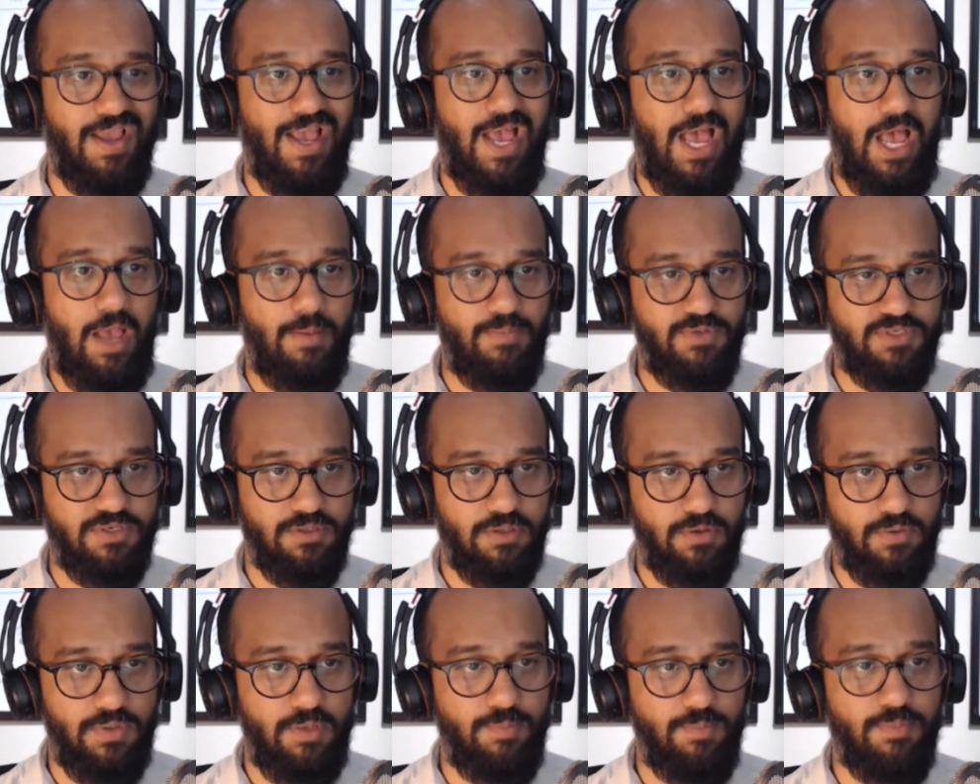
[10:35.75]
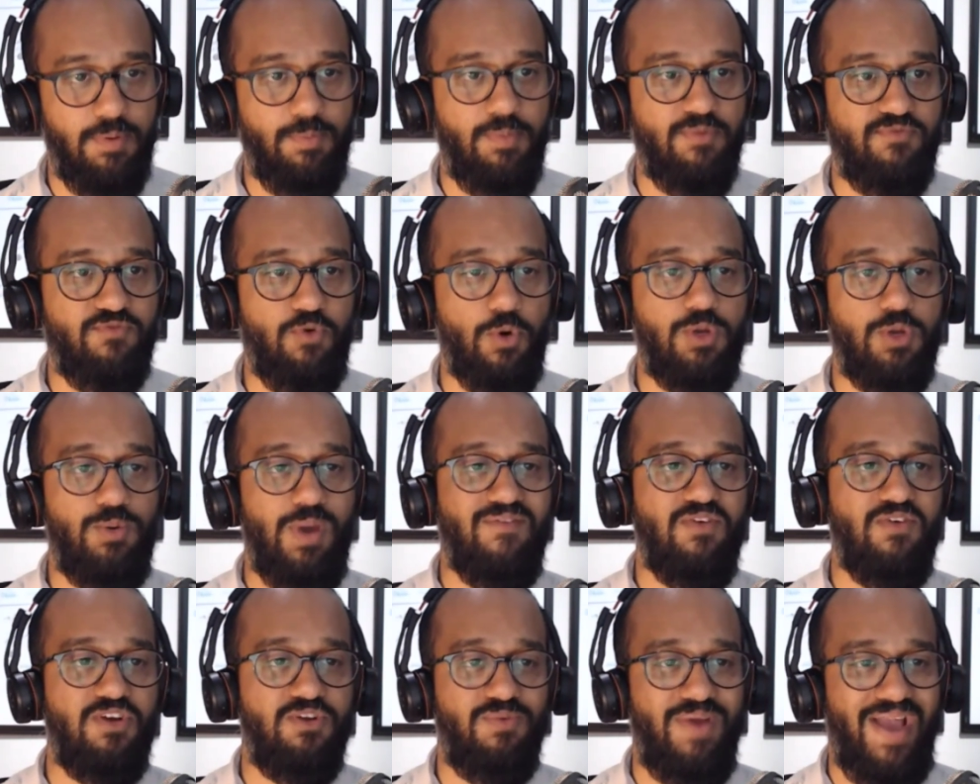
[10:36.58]
Absolutely. But before you
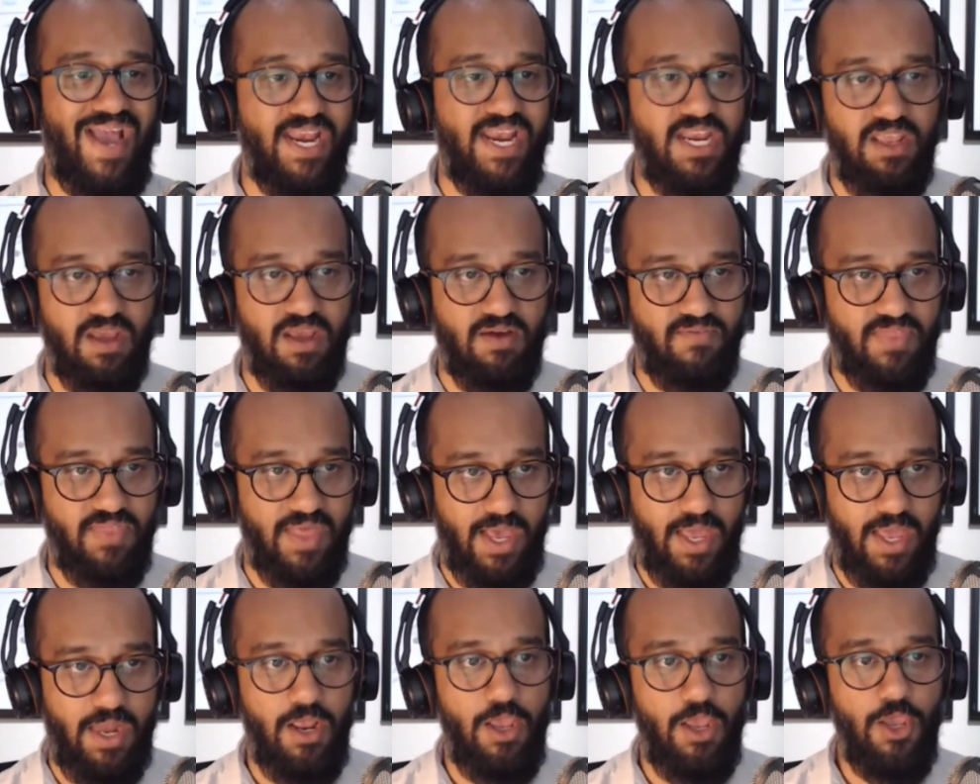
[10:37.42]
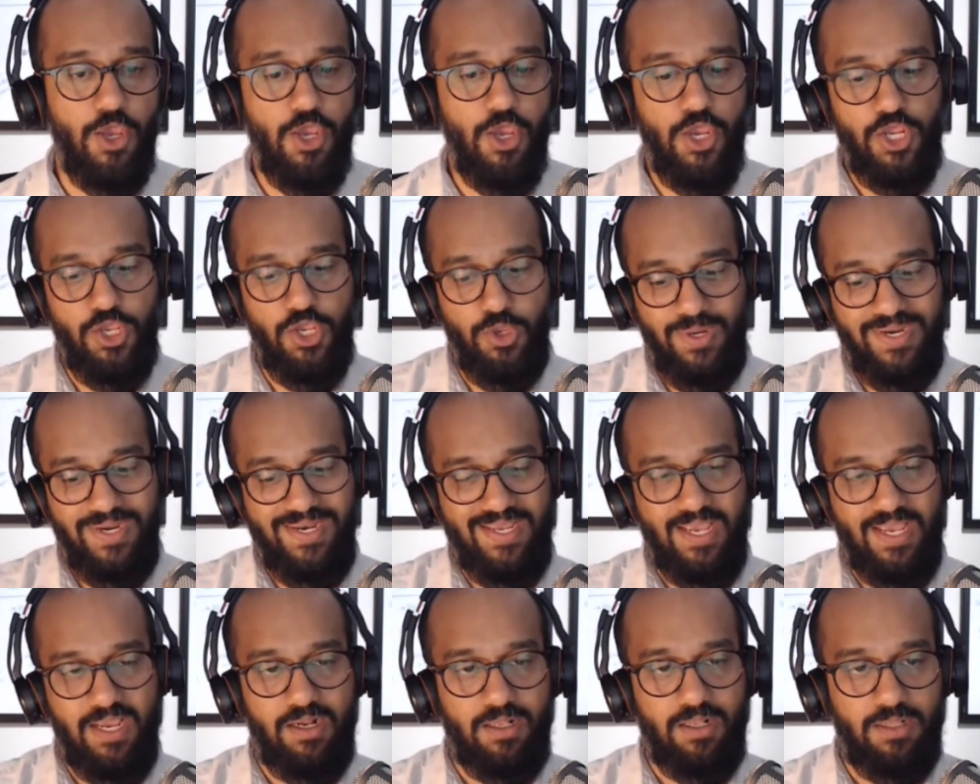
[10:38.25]
ever do any of that, you need to
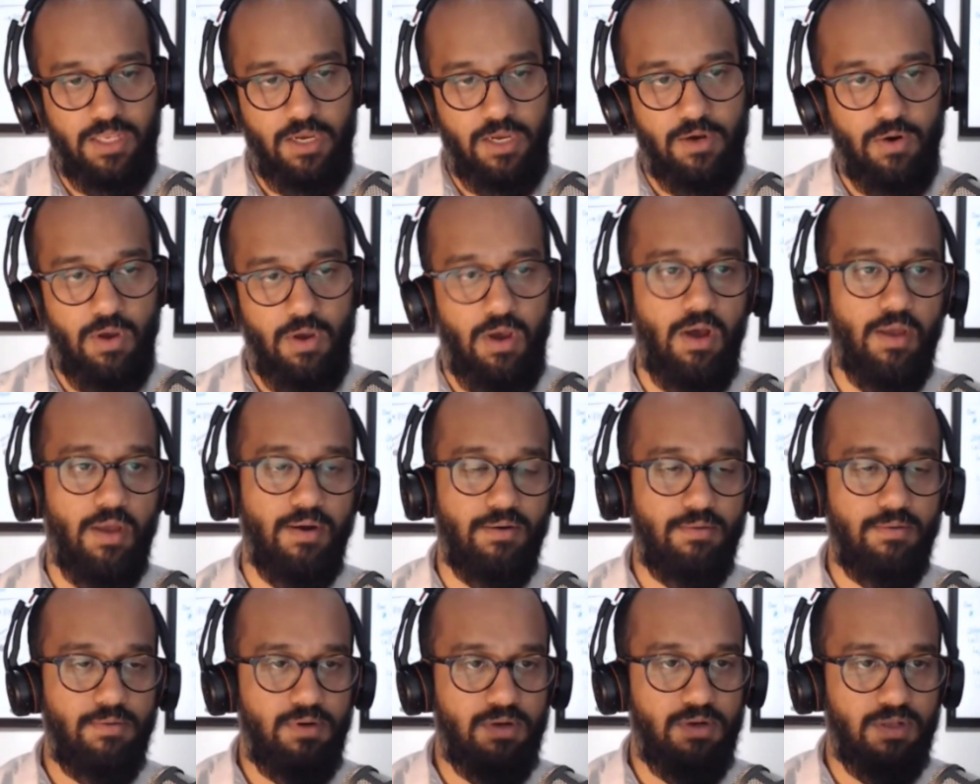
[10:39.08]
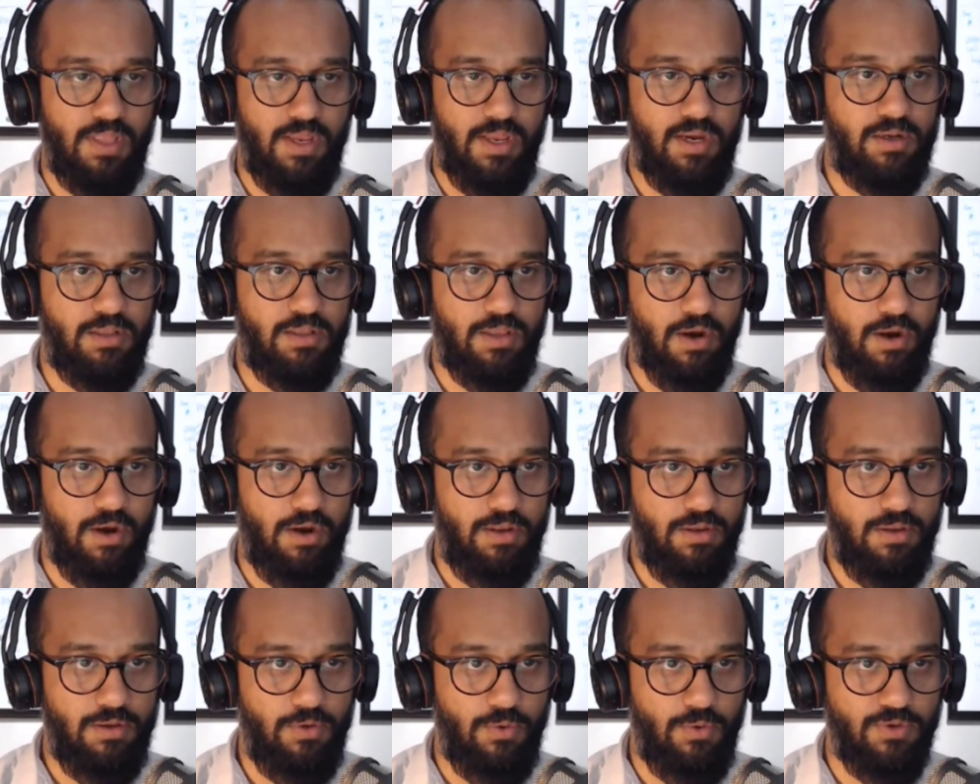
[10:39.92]
get clear on client
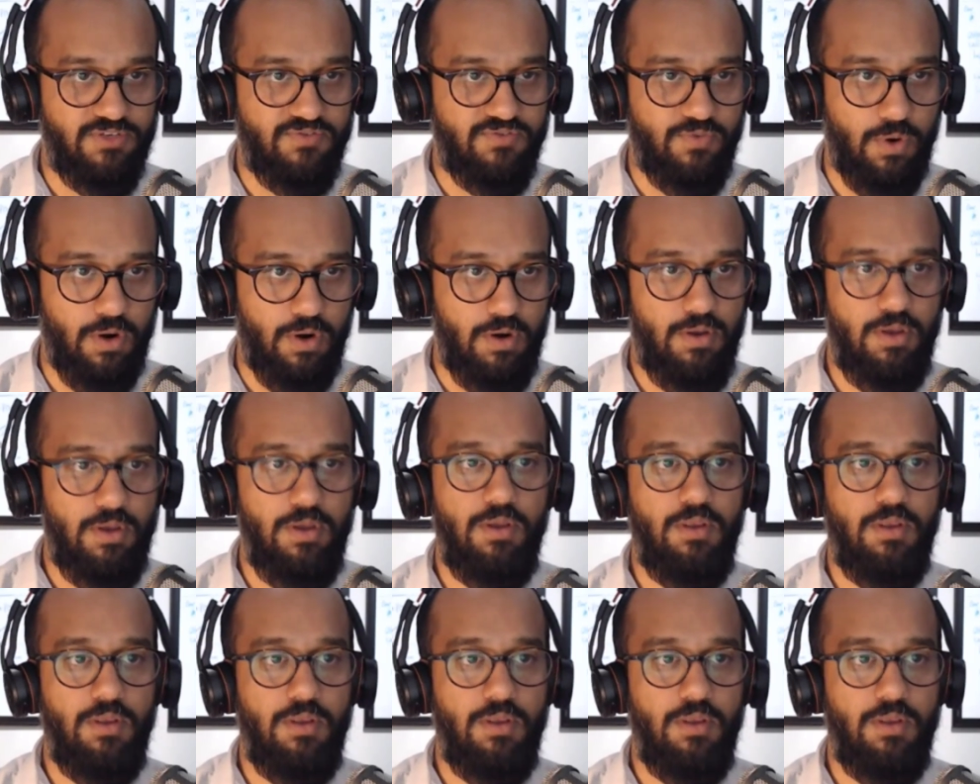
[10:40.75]
clarity, who it's for,